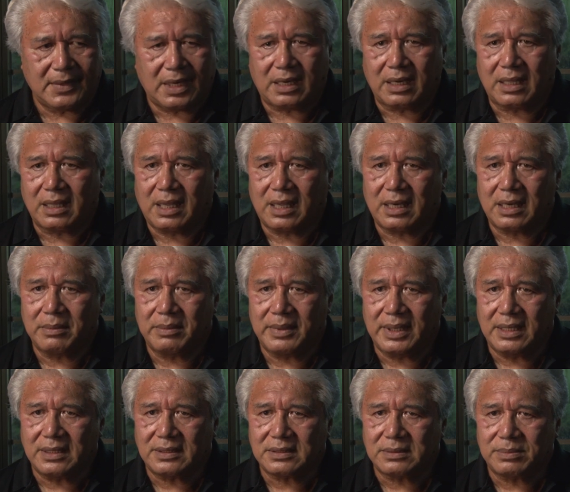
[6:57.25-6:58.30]
Our
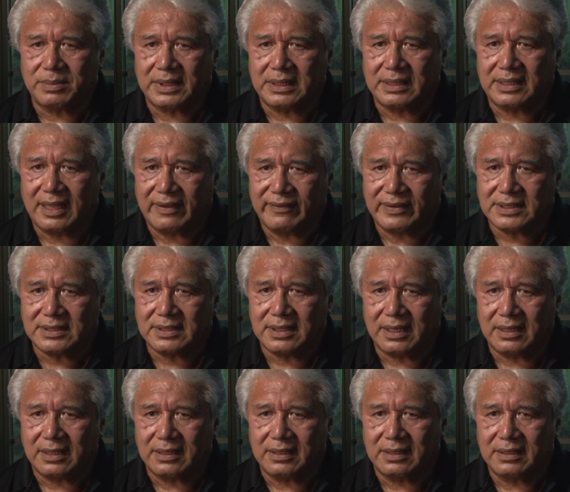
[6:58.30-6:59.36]
economy has been
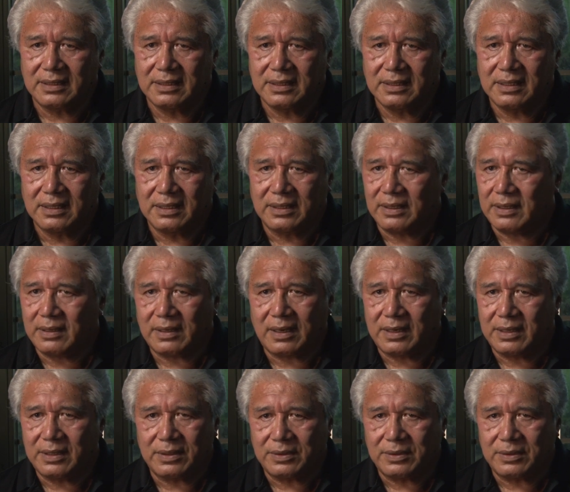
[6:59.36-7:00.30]
devastated. There are